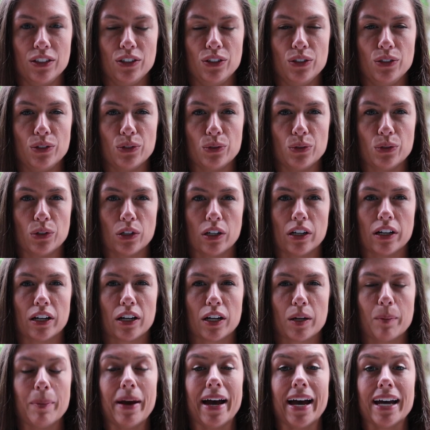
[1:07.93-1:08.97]
your
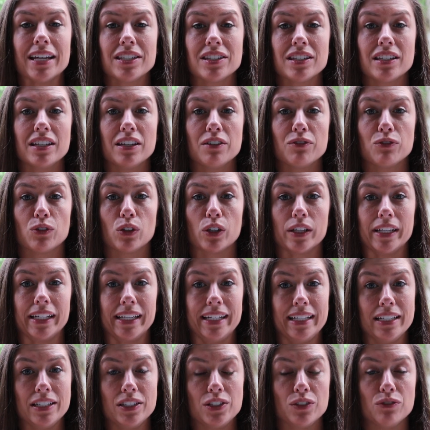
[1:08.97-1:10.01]
capacity for
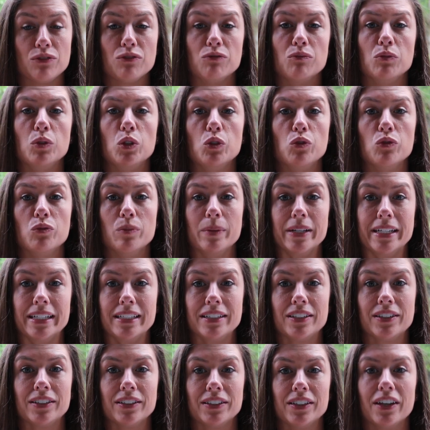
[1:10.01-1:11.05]
ease of
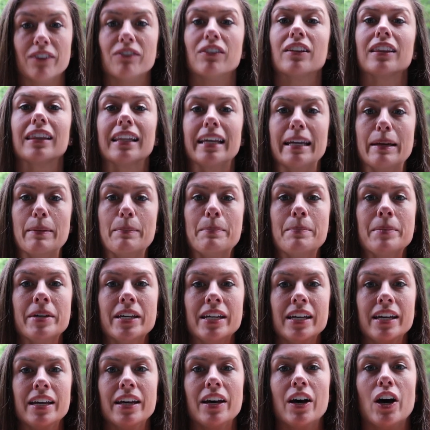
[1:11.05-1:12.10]
movement of a limb
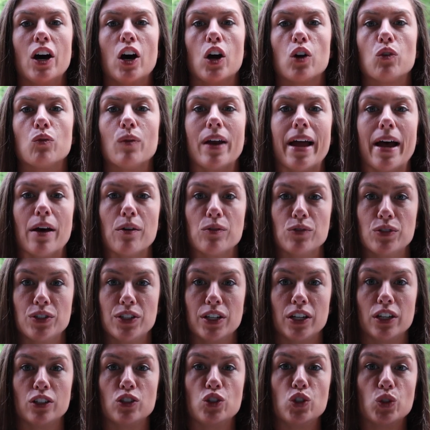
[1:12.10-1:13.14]

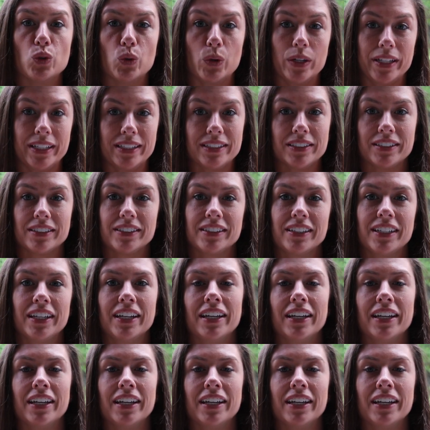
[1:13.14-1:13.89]
around a joint.